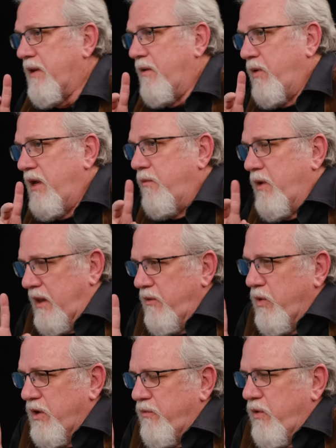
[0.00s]
and we
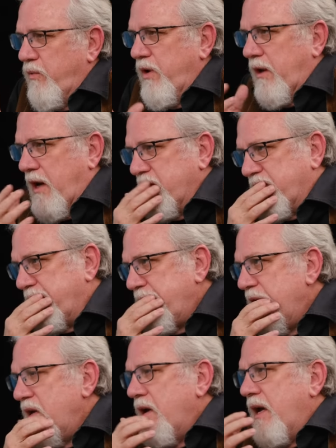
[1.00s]
and we're realizing
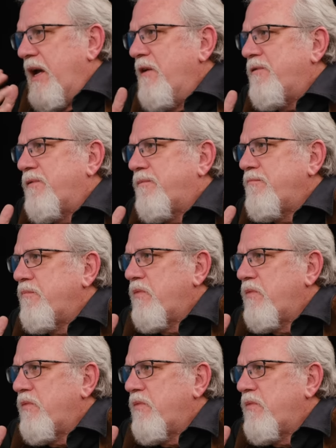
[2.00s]
if